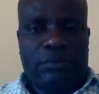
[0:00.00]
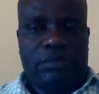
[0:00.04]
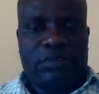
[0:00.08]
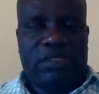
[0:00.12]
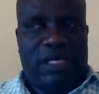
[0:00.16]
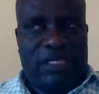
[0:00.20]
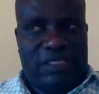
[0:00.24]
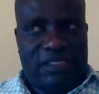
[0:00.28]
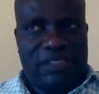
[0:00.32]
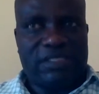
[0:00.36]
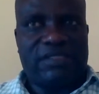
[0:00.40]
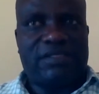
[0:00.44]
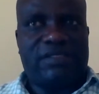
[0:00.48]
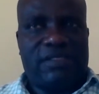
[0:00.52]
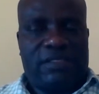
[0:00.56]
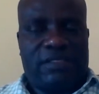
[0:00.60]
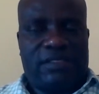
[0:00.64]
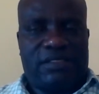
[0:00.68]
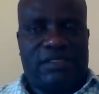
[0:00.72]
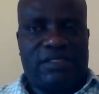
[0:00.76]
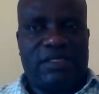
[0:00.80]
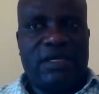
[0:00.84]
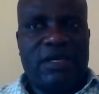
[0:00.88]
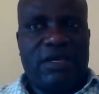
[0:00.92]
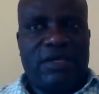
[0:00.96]
That is
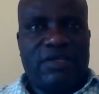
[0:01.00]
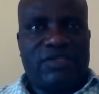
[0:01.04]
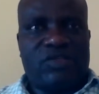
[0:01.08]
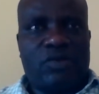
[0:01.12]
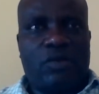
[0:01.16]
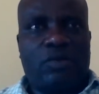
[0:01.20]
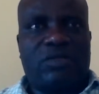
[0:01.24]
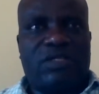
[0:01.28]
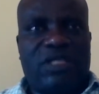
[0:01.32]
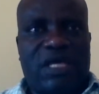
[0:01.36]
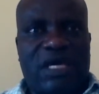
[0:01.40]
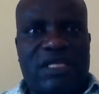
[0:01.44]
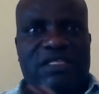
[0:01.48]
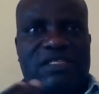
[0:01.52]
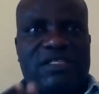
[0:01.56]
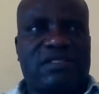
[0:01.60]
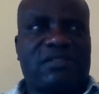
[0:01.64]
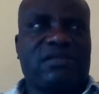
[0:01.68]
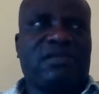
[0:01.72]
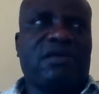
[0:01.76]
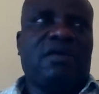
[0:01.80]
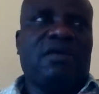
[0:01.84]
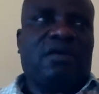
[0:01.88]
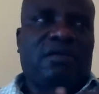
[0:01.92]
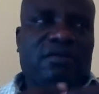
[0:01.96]
it. So
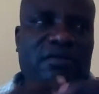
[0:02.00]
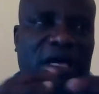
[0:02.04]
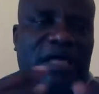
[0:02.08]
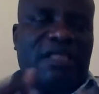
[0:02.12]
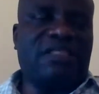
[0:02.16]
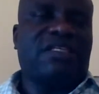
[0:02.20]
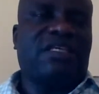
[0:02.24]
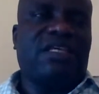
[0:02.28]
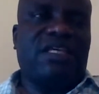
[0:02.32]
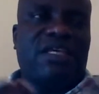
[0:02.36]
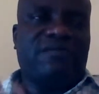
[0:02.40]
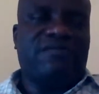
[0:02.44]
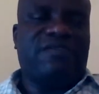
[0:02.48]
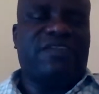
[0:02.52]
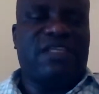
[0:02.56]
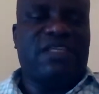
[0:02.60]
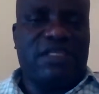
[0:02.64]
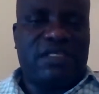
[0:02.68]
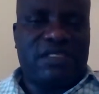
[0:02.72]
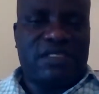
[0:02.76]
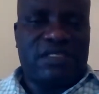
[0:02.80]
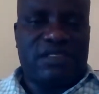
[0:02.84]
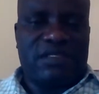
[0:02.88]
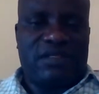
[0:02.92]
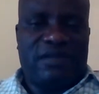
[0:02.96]
that gives
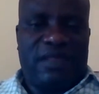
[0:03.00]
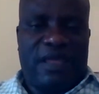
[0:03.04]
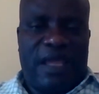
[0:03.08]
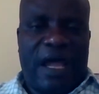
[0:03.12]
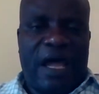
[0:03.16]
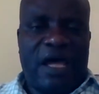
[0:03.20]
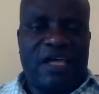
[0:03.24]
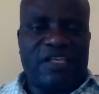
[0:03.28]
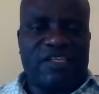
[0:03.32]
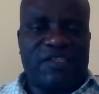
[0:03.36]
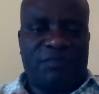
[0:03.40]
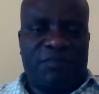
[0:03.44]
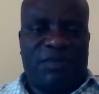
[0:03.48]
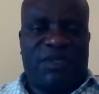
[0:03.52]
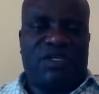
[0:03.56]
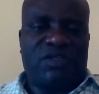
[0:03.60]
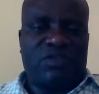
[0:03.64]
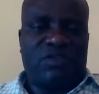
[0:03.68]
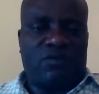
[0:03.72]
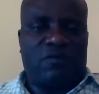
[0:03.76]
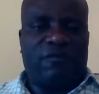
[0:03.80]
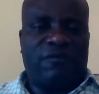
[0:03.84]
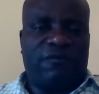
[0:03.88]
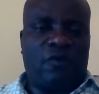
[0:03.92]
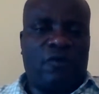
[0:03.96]
it the
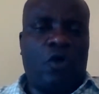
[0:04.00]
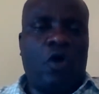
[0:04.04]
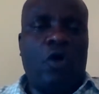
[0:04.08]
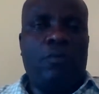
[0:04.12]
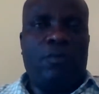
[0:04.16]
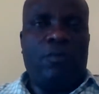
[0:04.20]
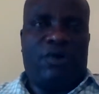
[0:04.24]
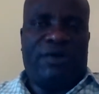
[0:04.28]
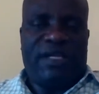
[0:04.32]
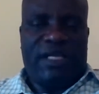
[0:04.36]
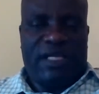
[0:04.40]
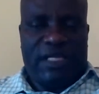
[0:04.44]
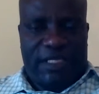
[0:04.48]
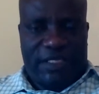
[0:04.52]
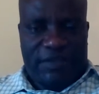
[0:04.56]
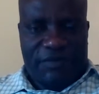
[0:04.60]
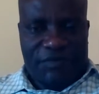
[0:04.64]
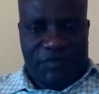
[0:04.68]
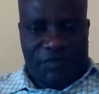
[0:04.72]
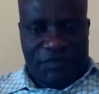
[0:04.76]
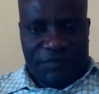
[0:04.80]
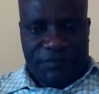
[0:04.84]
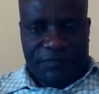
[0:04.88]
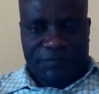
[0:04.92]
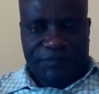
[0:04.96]
aspect of
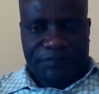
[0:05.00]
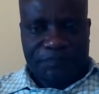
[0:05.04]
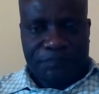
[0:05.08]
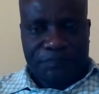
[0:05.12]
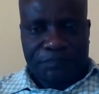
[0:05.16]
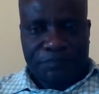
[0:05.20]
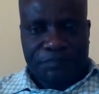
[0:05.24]
commonness.